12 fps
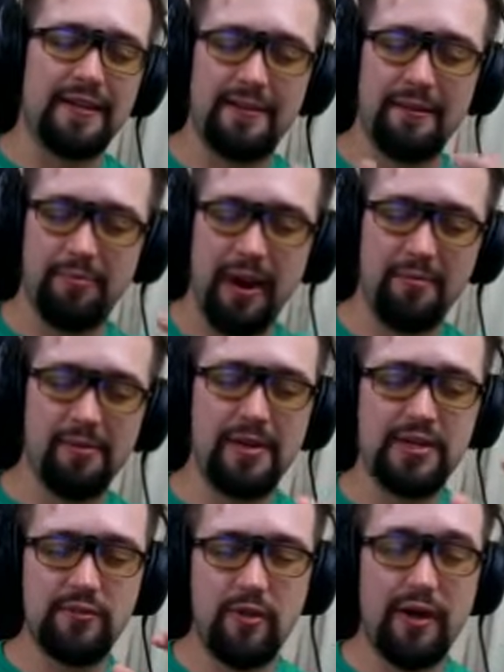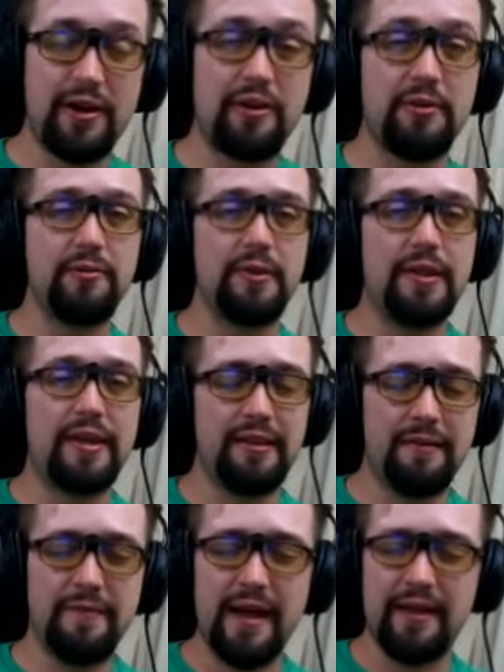The problem is where I currently
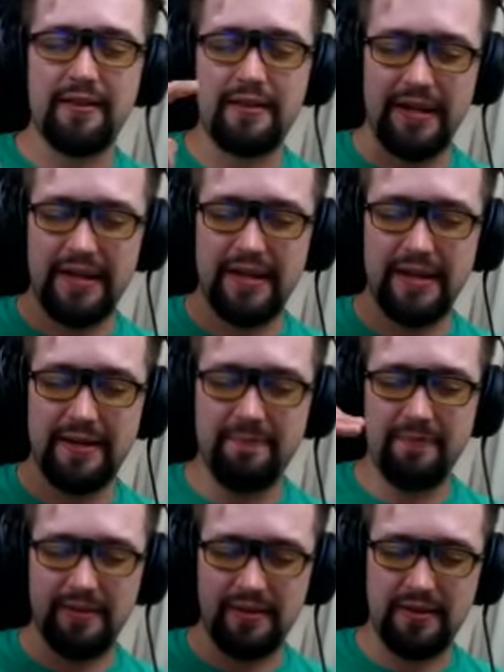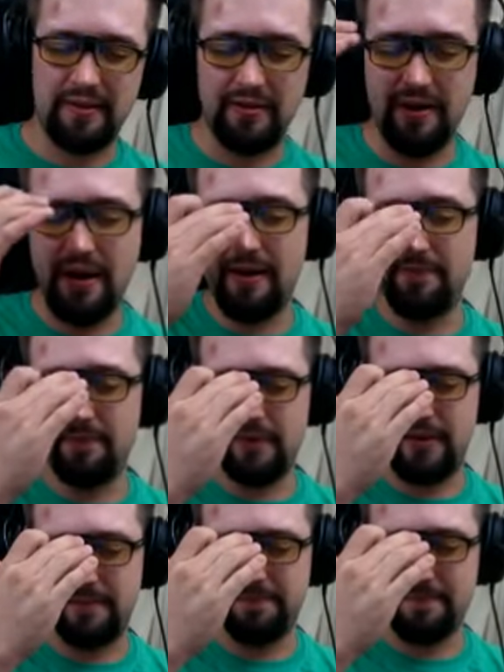live at, they're not.
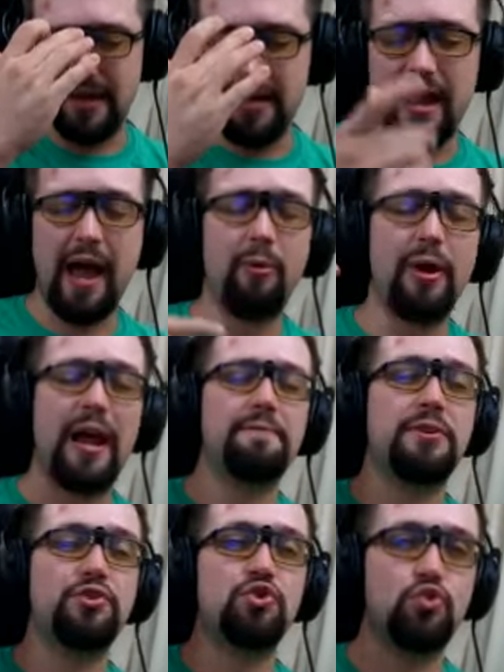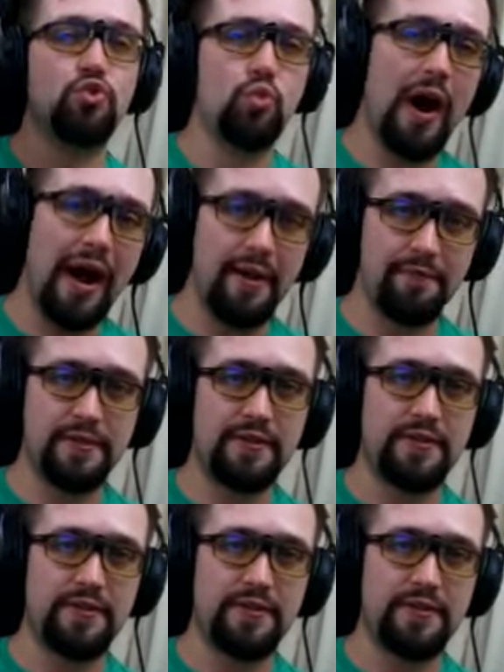I would have to drive to